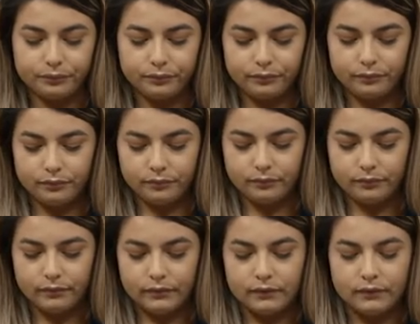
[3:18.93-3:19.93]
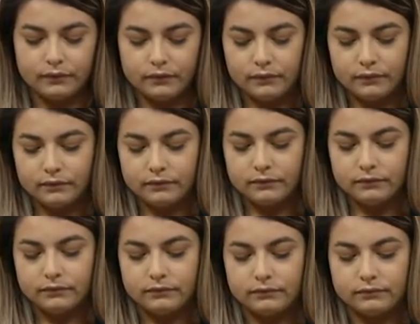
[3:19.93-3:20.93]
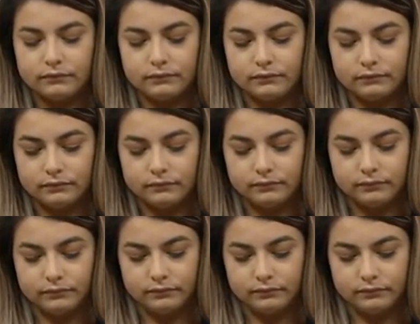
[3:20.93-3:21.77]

Nobody speaks.